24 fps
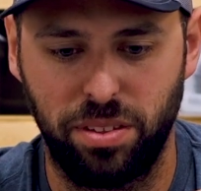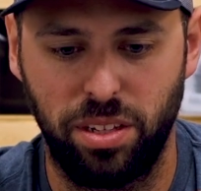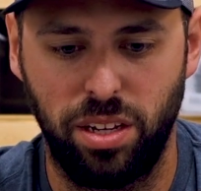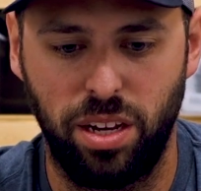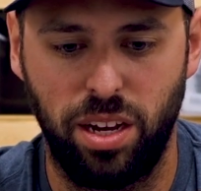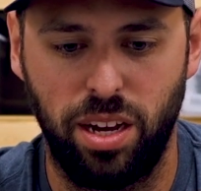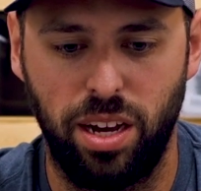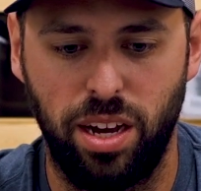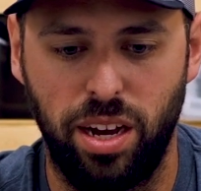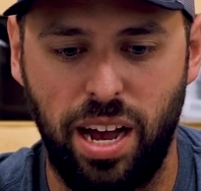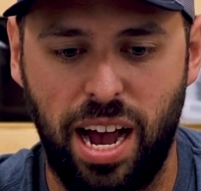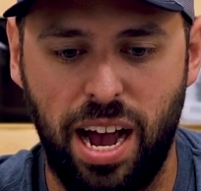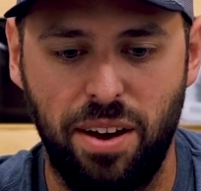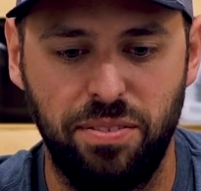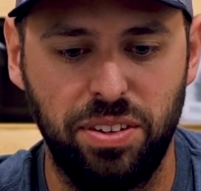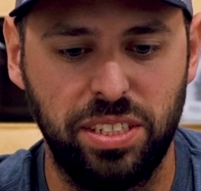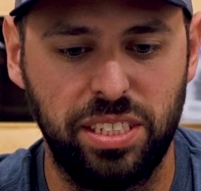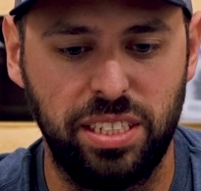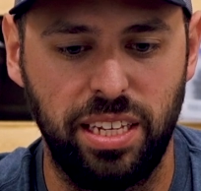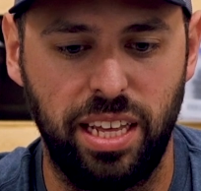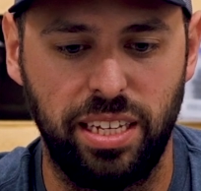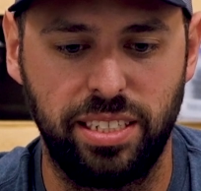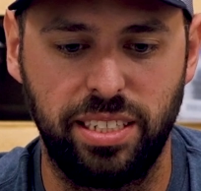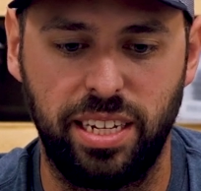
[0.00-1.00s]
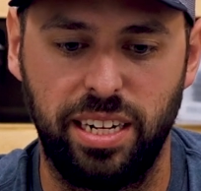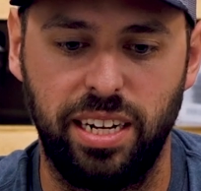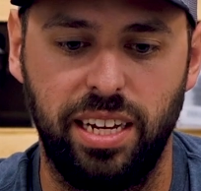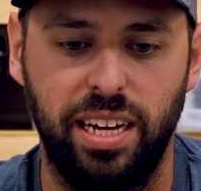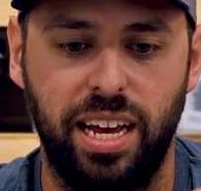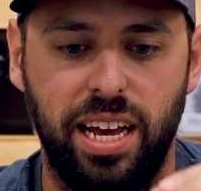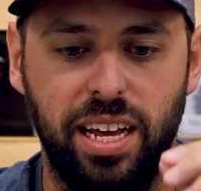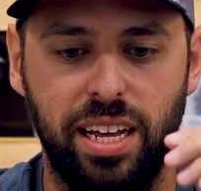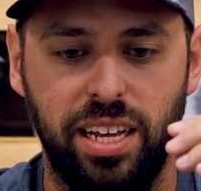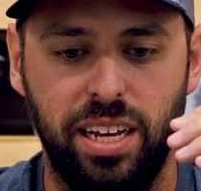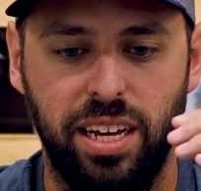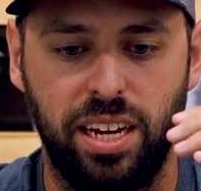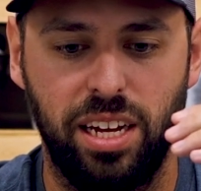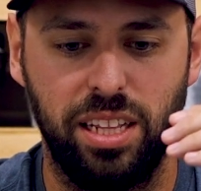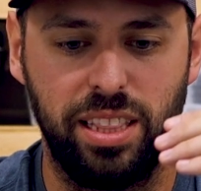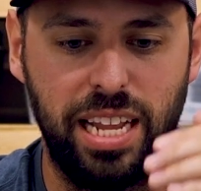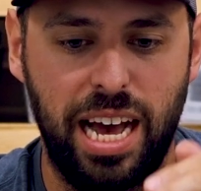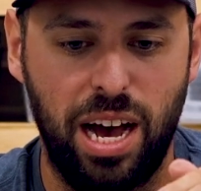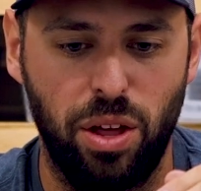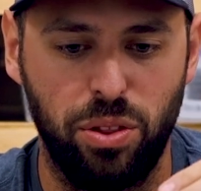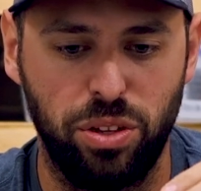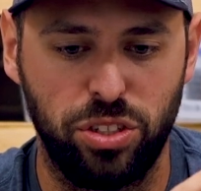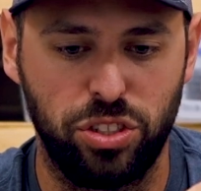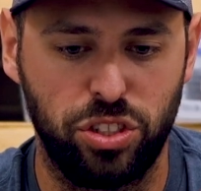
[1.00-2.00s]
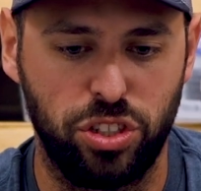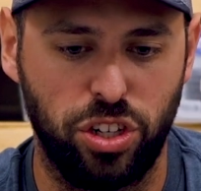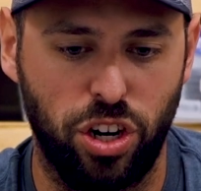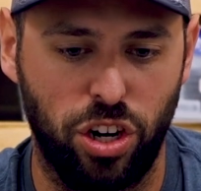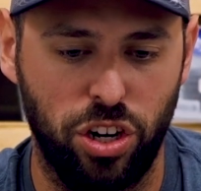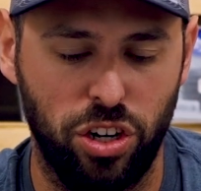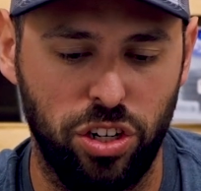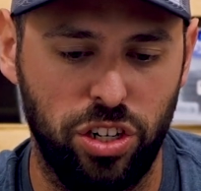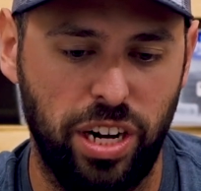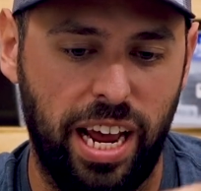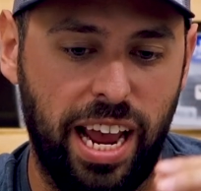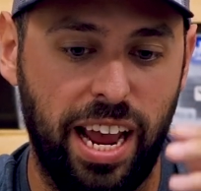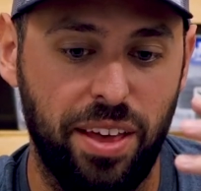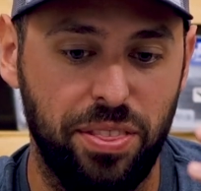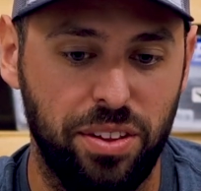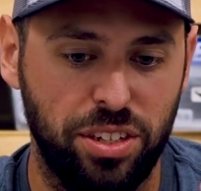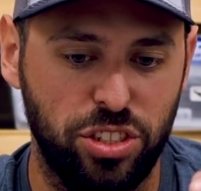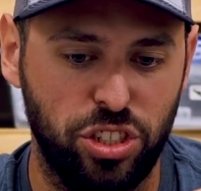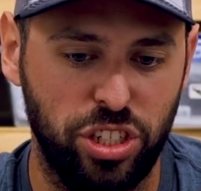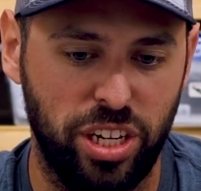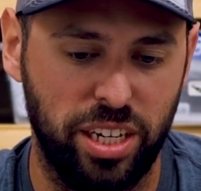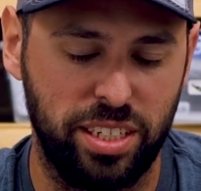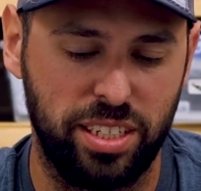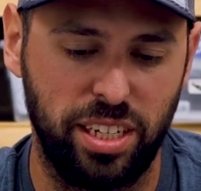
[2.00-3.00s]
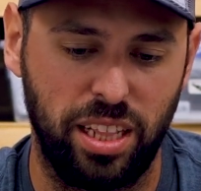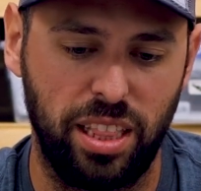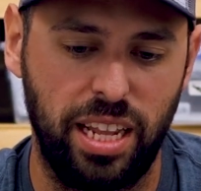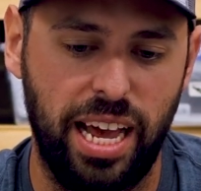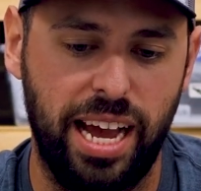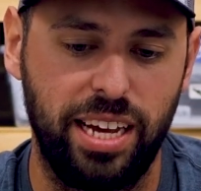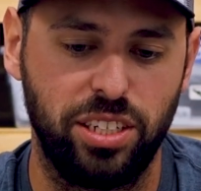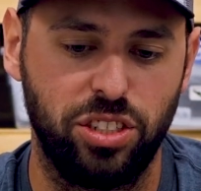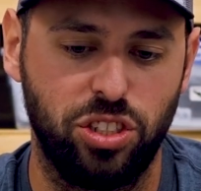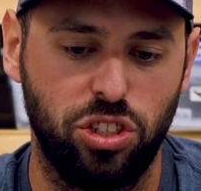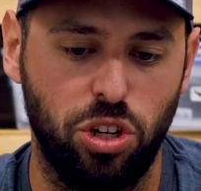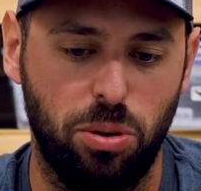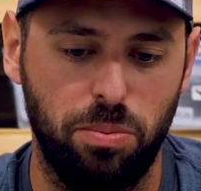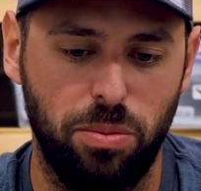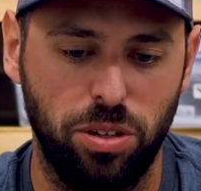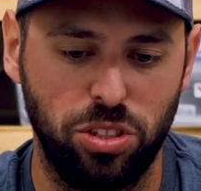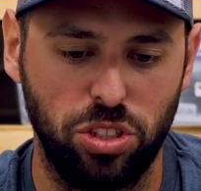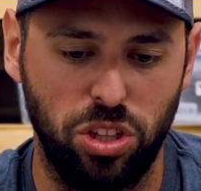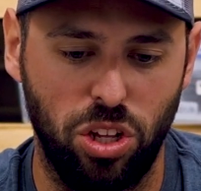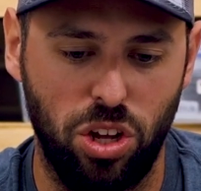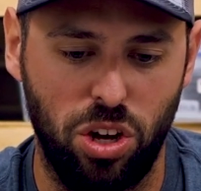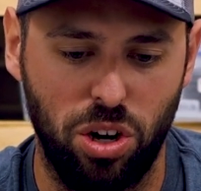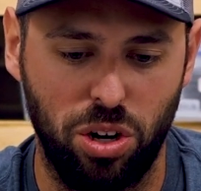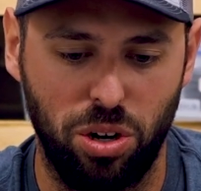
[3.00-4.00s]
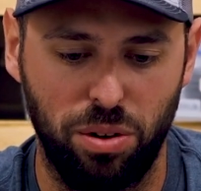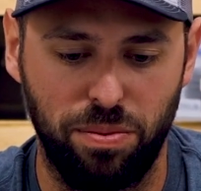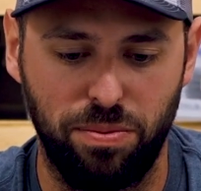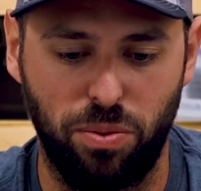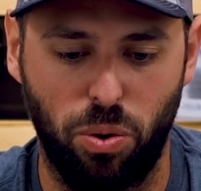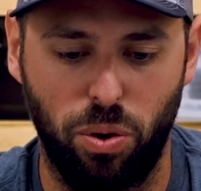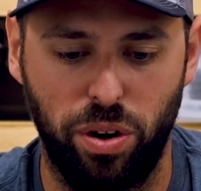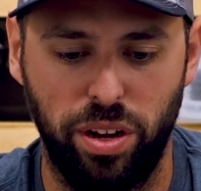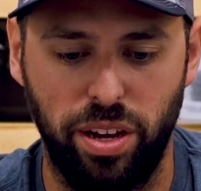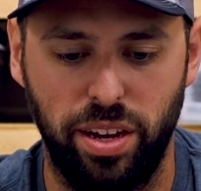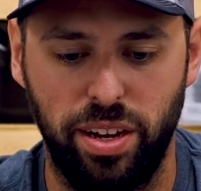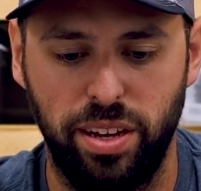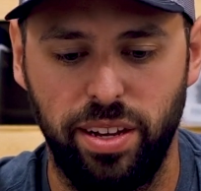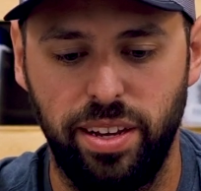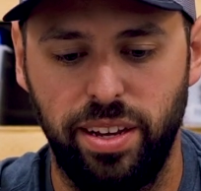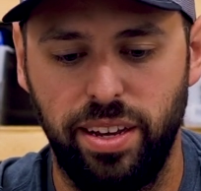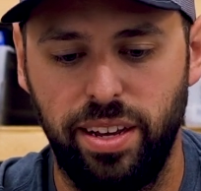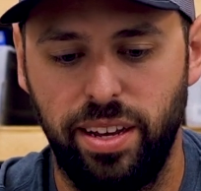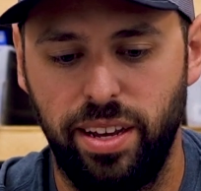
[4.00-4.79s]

Obviously that's going to allow the skirt and the jig to last so much longer for you.